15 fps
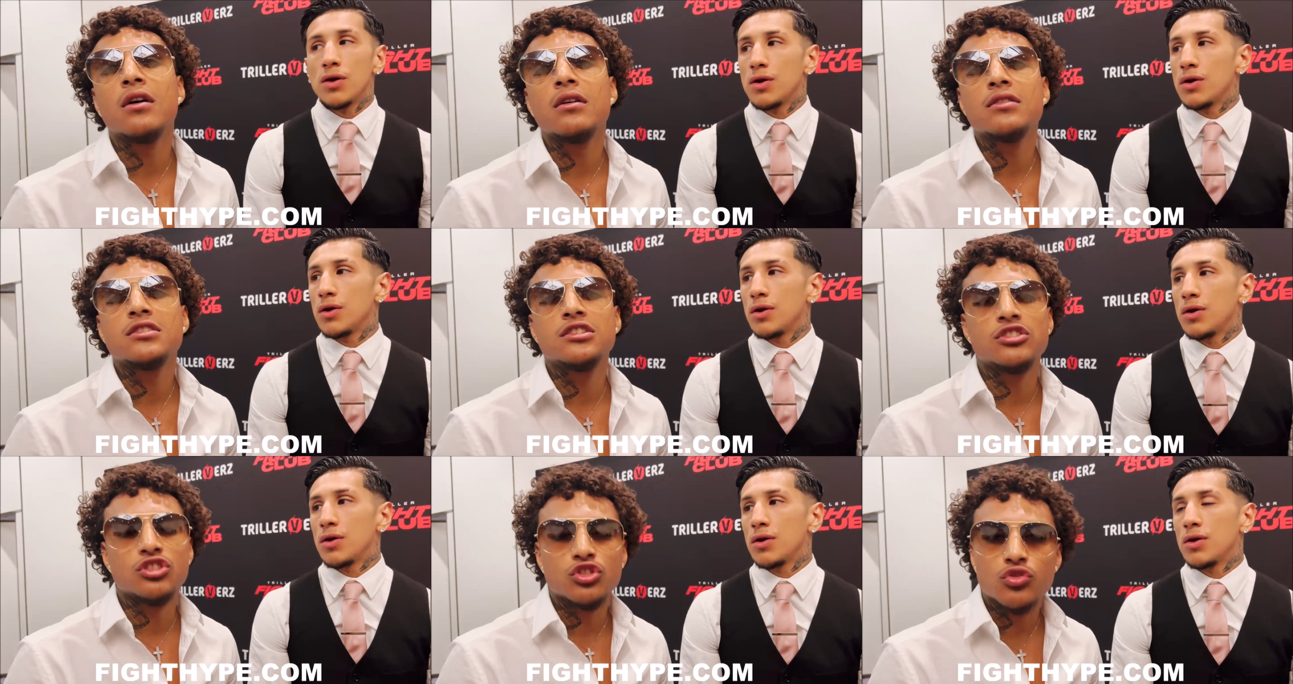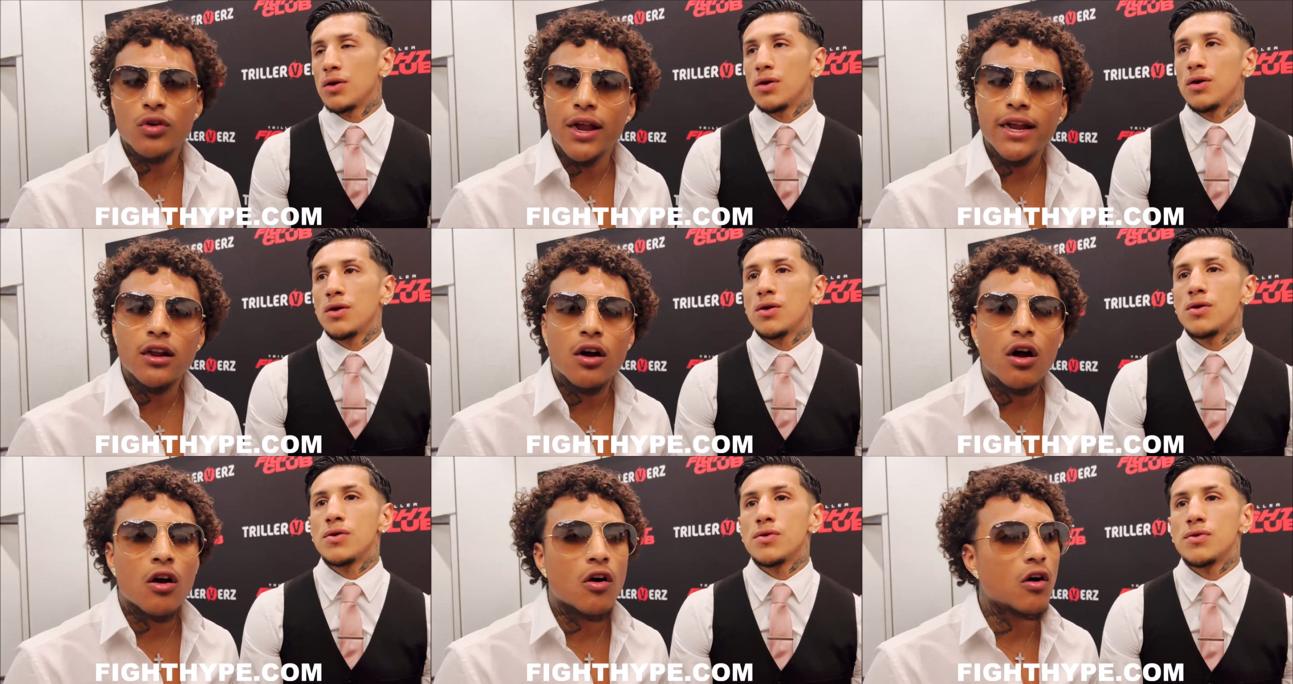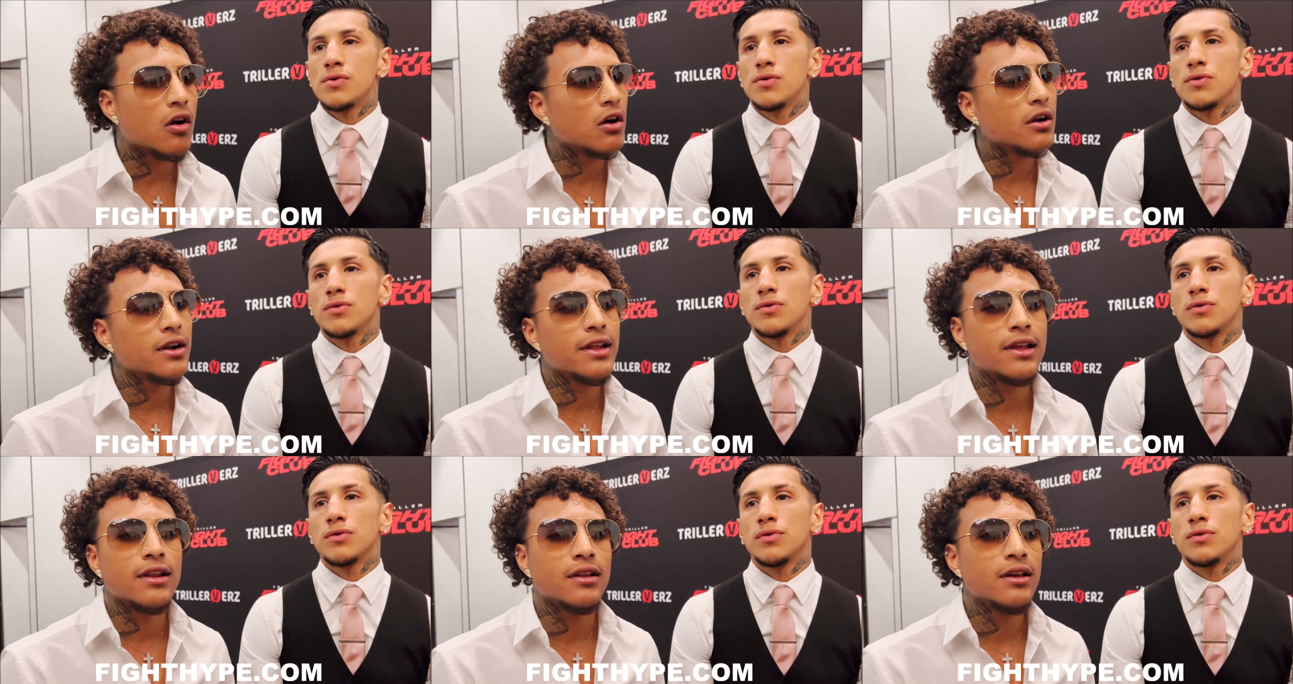Speaker 1: Yeah. Just train all hard
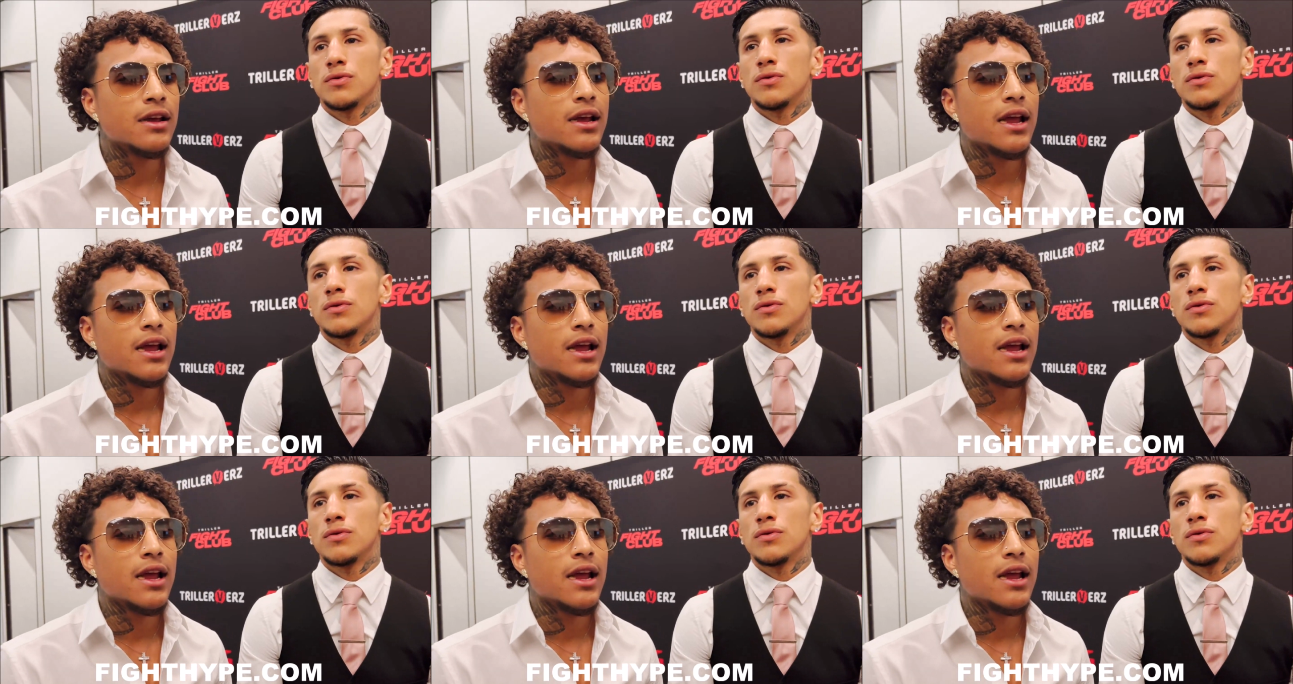and.